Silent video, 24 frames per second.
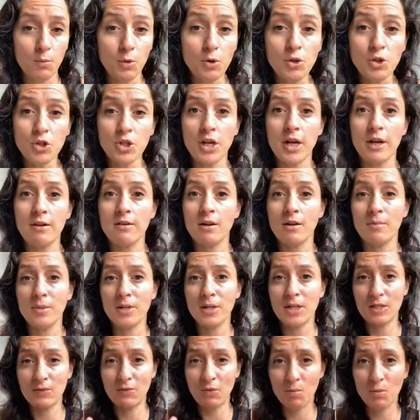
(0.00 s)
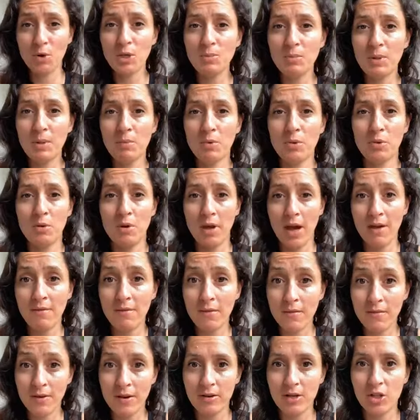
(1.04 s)
root chakra, because for most people who
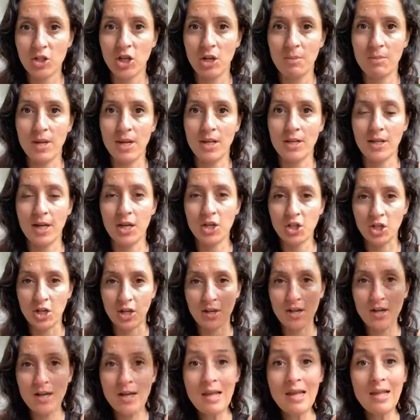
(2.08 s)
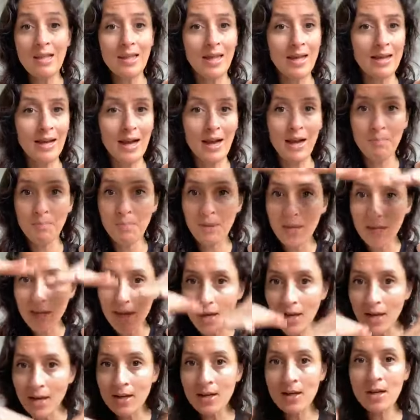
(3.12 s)
have a very shamanic nature, like up
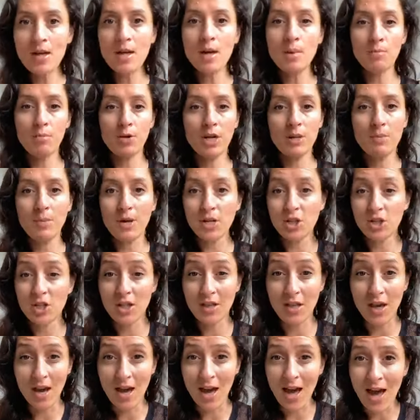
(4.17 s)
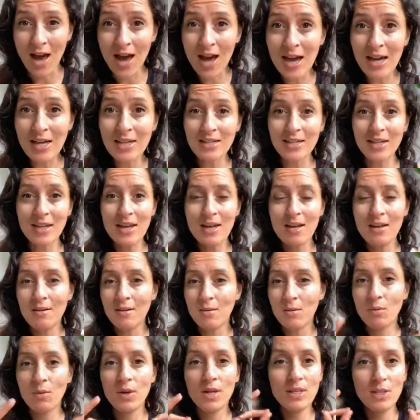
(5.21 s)
here, pretty much to the heart,
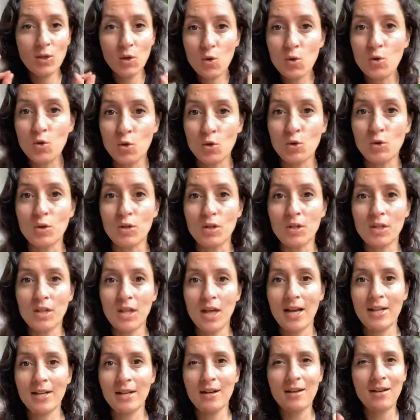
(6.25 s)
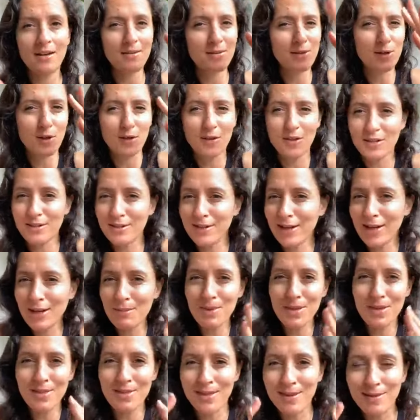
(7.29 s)
it's all good. Like, you know, there's going to
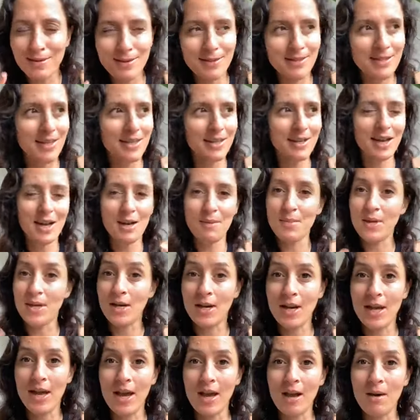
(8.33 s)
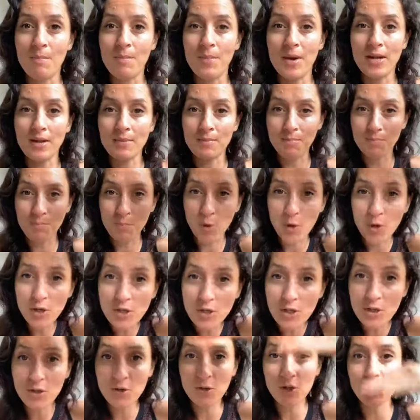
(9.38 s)
be things that come in and out, but
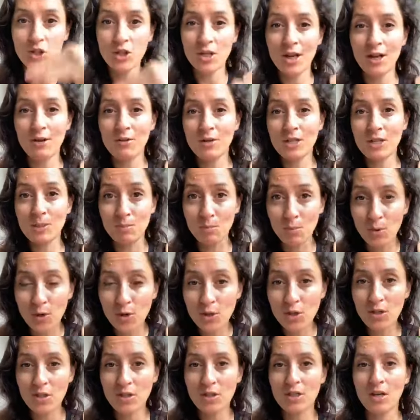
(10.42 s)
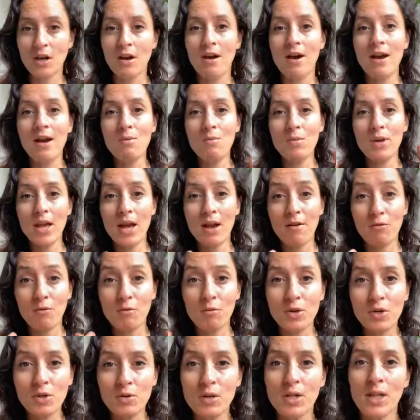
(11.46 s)
most of those chakras, most of the time, we have
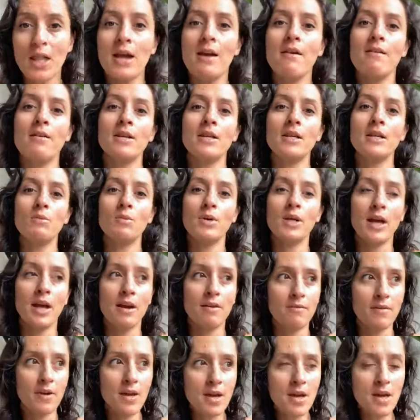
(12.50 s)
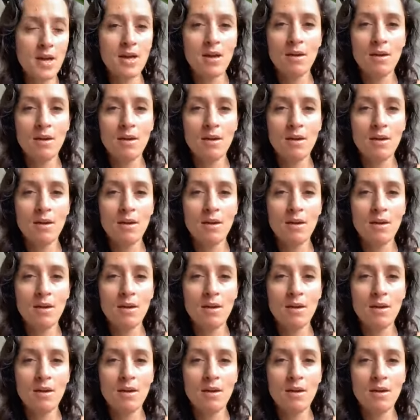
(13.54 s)
real clarity. We have,